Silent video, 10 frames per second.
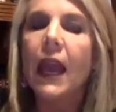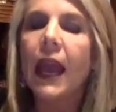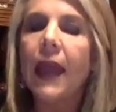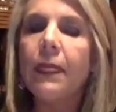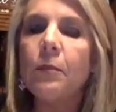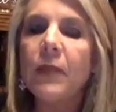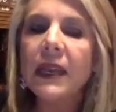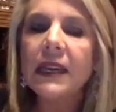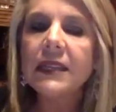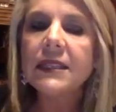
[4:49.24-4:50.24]
And the
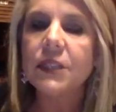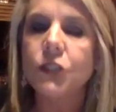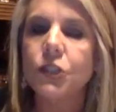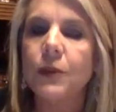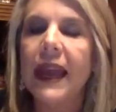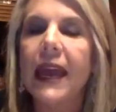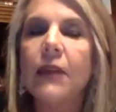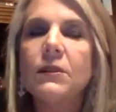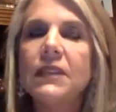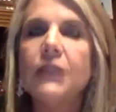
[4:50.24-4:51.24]
biggest issue I had
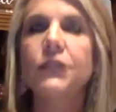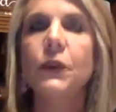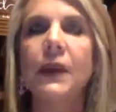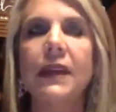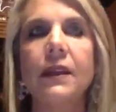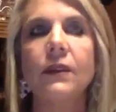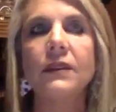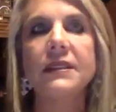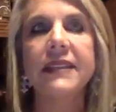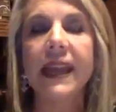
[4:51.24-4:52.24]
was I just quit getting on
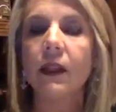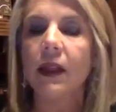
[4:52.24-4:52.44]
the scale.